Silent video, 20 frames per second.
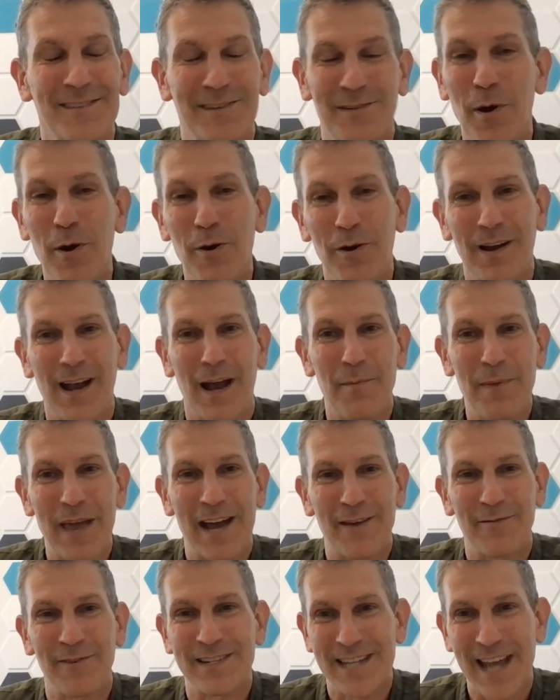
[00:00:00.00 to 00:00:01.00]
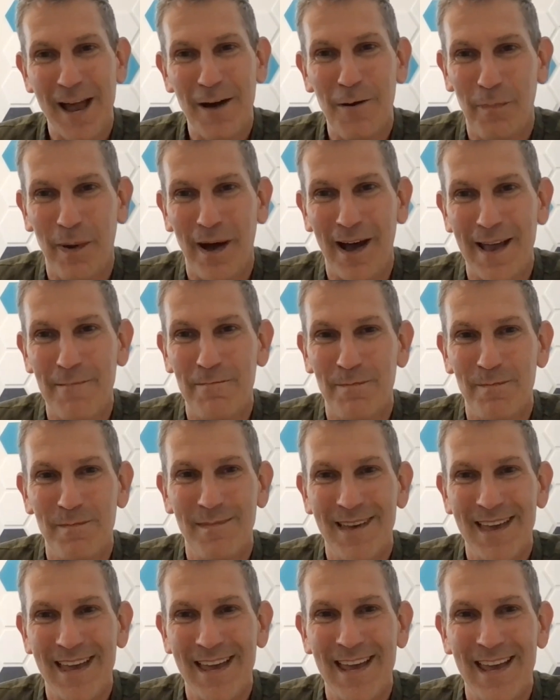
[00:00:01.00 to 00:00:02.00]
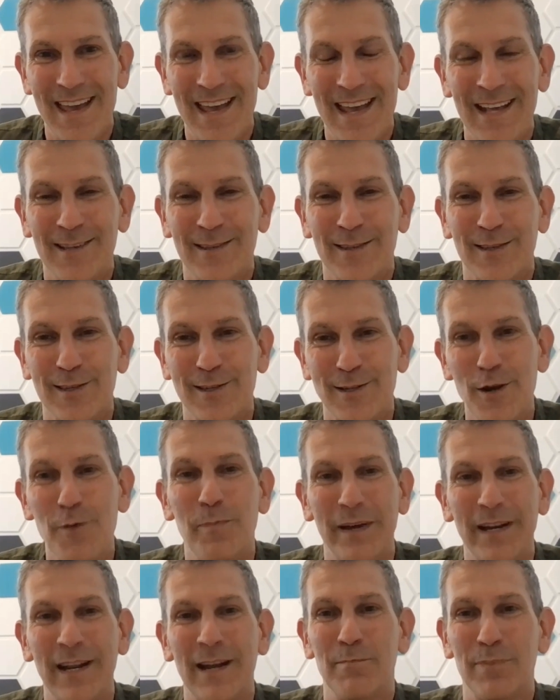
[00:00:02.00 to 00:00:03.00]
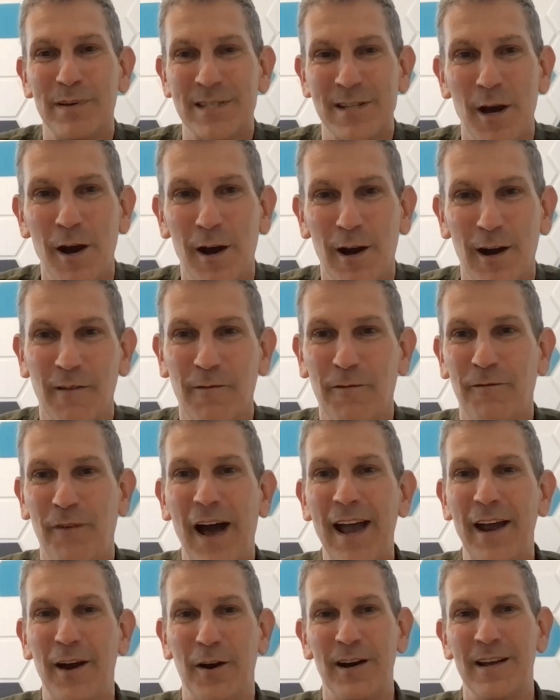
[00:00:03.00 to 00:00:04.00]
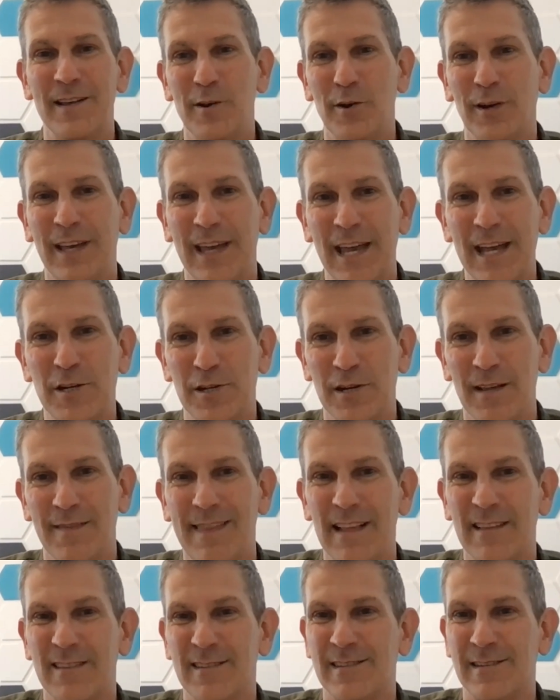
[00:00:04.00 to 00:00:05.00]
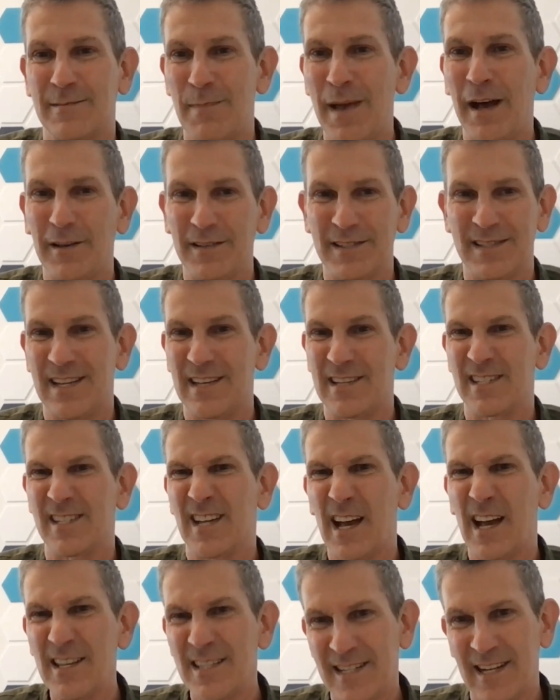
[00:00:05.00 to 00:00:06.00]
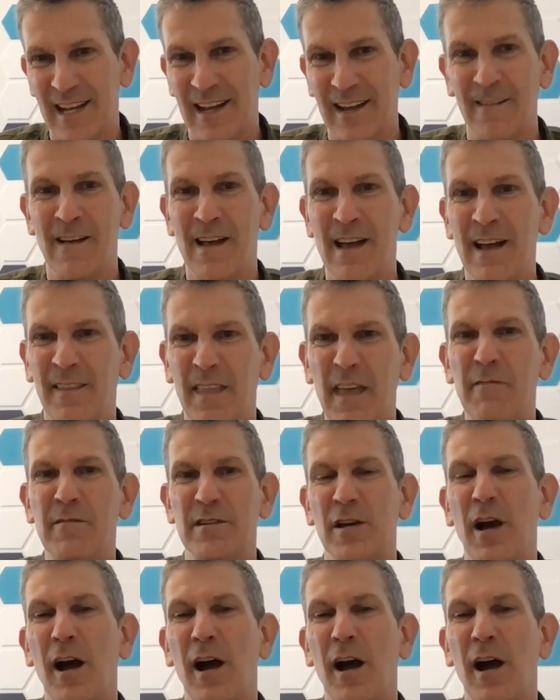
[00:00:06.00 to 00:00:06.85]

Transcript: smoke coming out of a tailpipe is stupid and bizarre. Fire in your kitchen that smells disgusting. They